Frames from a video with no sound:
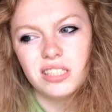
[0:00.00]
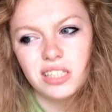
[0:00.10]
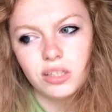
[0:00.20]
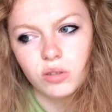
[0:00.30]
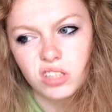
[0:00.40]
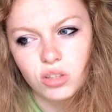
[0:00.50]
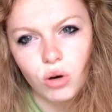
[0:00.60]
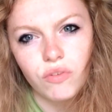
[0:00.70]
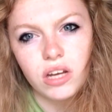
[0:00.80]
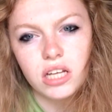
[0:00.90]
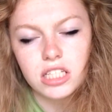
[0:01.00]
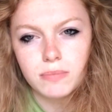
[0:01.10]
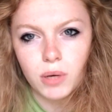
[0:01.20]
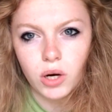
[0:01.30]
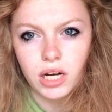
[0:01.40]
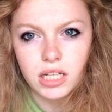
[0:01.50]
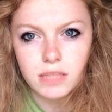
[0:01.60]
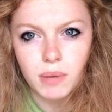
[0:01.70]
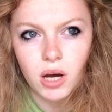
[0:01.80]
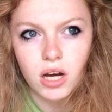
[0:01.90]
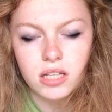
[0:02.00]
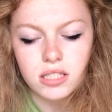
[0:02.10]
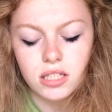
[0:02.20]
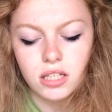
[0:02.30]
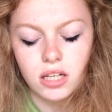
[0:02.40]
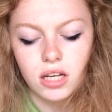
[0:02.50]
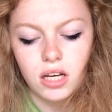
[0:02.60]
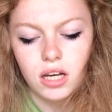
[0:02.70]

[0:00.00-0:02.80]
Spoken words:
still the sort of inexperienced person